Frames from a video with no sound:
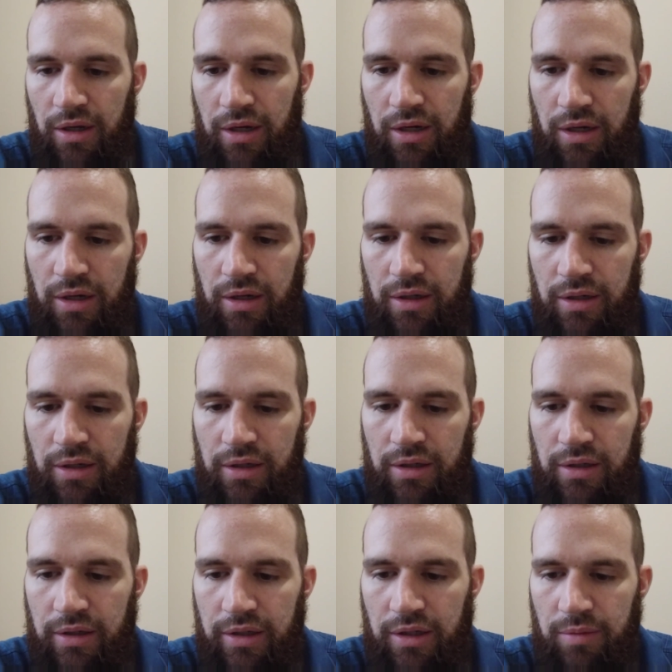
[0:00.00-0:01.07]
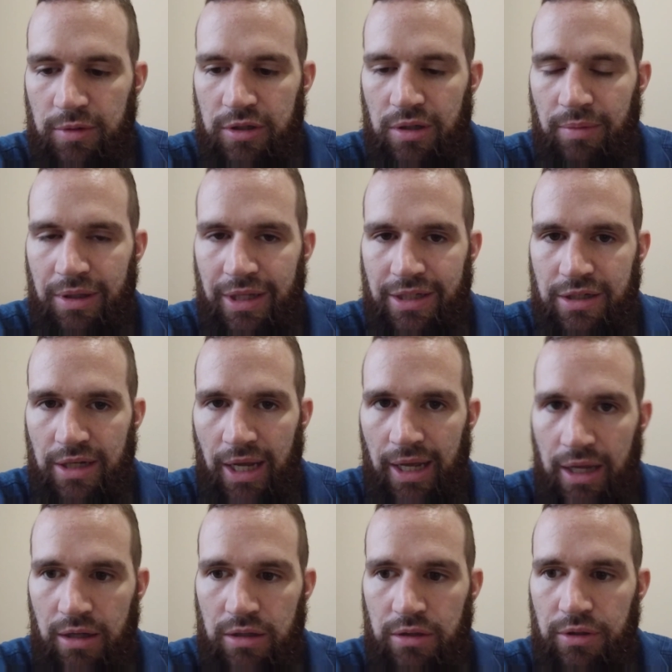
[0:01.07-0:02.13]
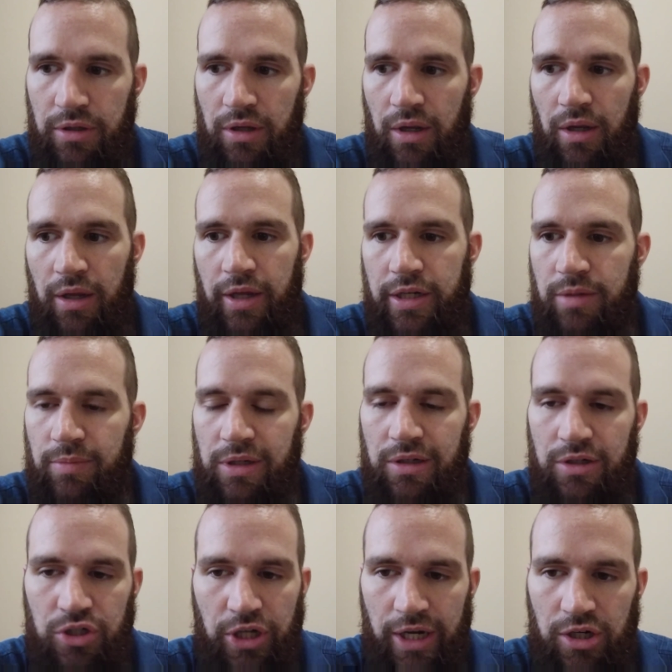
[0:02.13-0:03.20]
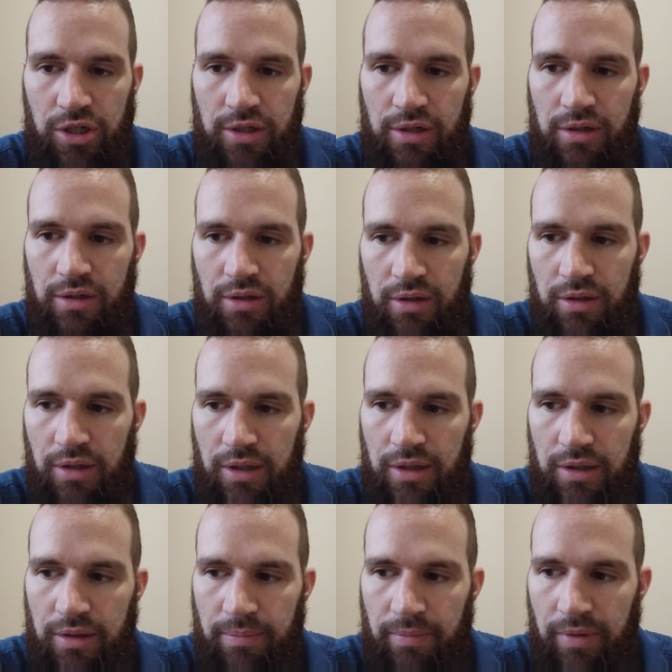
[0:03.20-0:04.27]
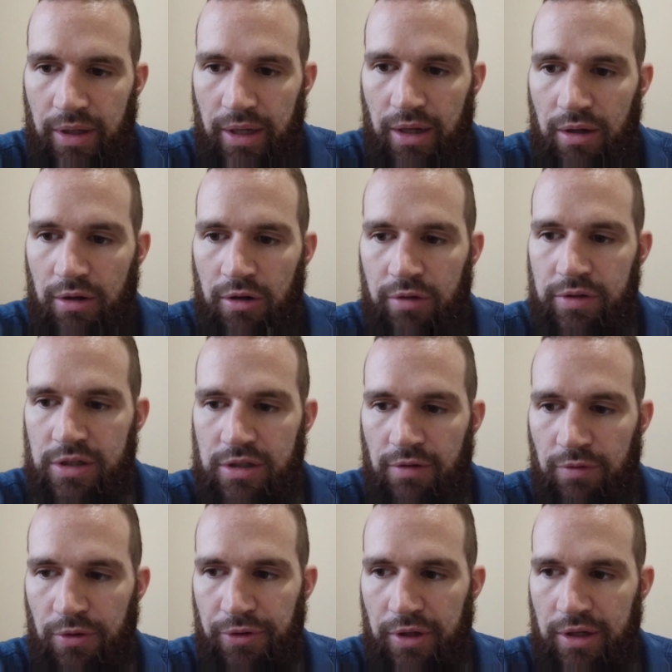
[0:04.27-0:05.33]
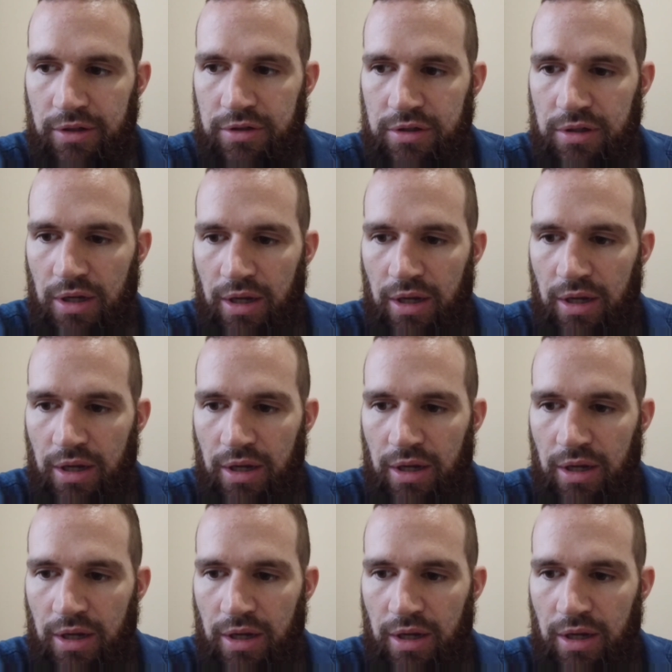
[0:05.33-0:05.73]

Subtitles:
It can be something that's inhaled. It can be an injection. All these different things